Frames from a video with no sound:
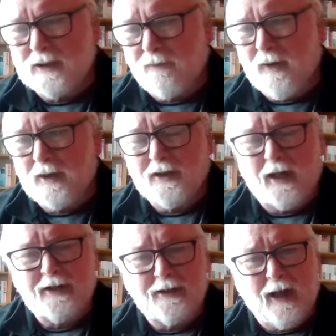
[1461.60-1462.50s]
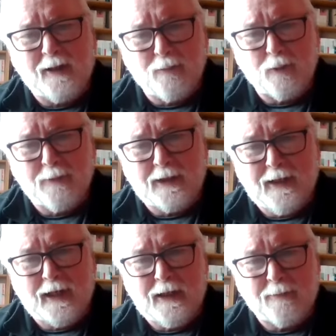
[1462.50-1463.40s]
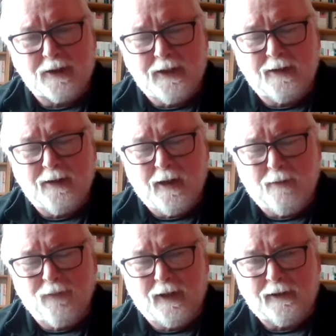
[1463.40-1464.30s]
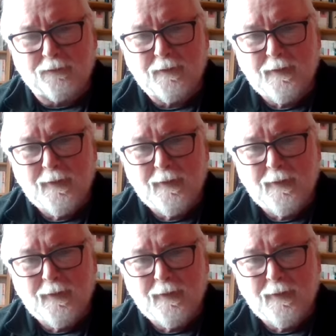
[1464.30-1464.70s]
there's a fair chance it would be 90% effective,